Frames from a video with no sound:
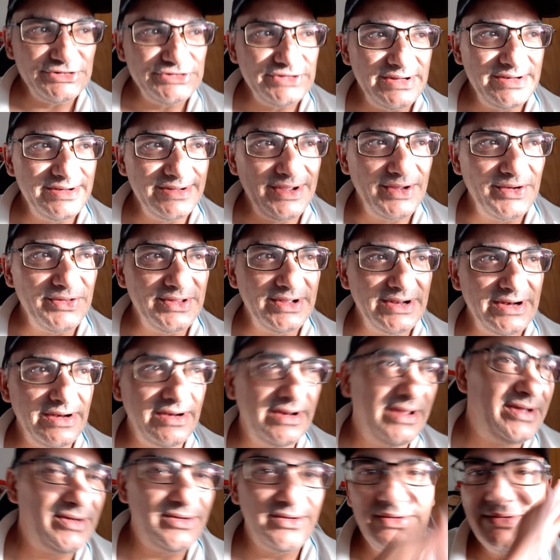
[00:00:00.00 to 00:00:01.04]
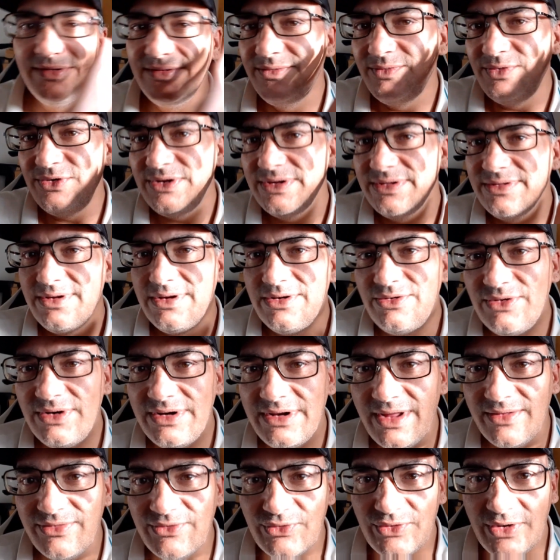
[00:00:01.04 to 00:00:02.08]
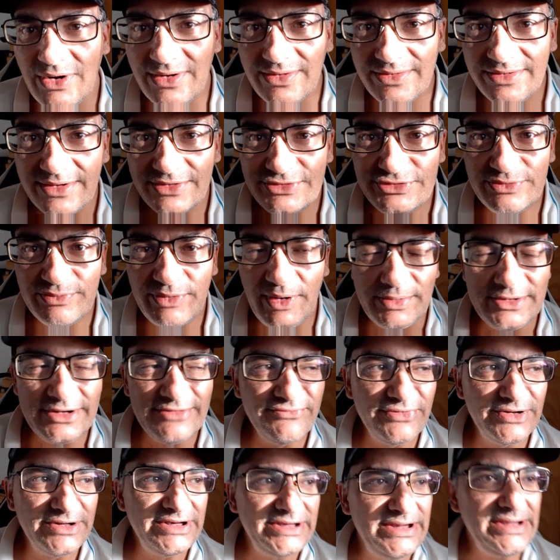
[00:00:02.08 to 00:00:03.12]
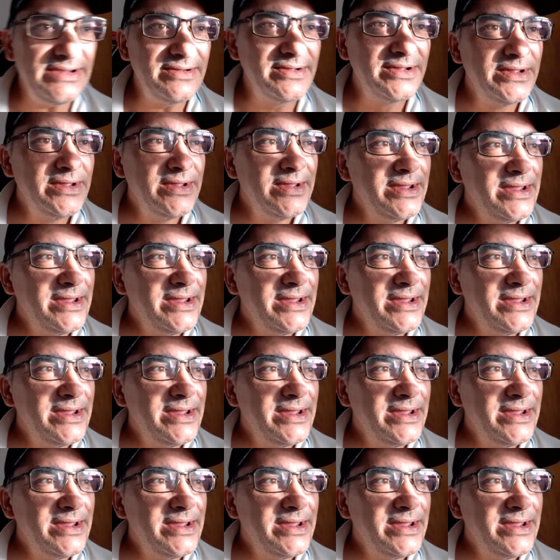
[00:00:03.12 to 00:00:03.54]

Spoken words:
She had to go to the clinic, which is literally down the road, so she popped in for tea.